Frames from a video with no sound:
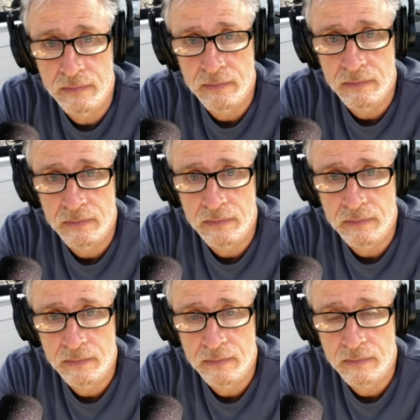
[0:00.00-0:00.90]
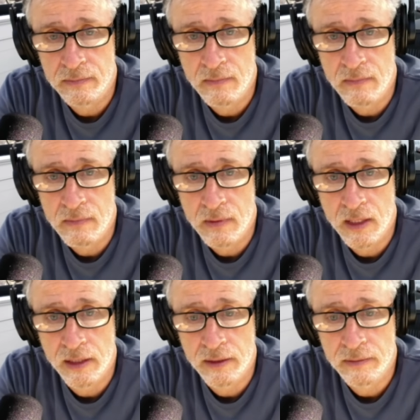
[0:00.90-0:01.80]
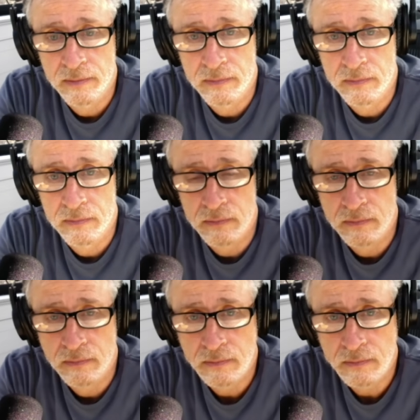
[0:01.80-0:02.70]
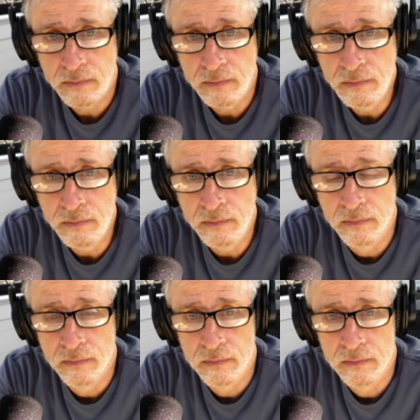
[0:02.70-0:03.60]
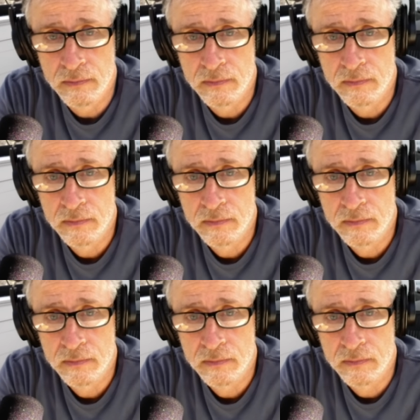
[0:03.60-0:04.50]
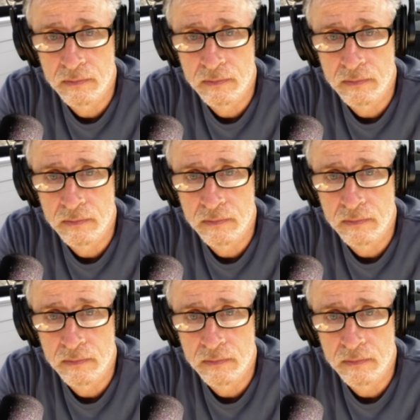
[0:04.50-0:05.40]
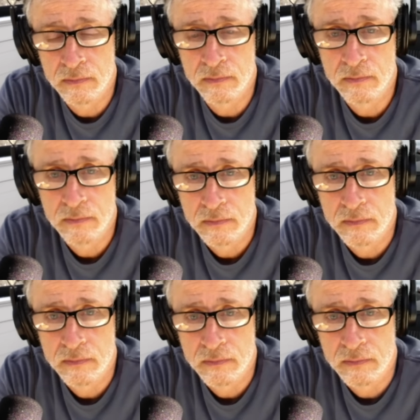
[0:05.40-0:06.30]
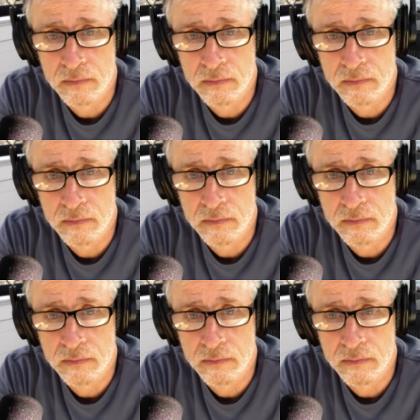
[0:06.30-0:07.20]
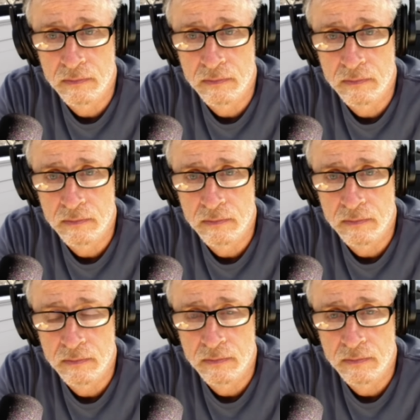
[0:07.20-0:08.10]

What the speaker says: [no speech]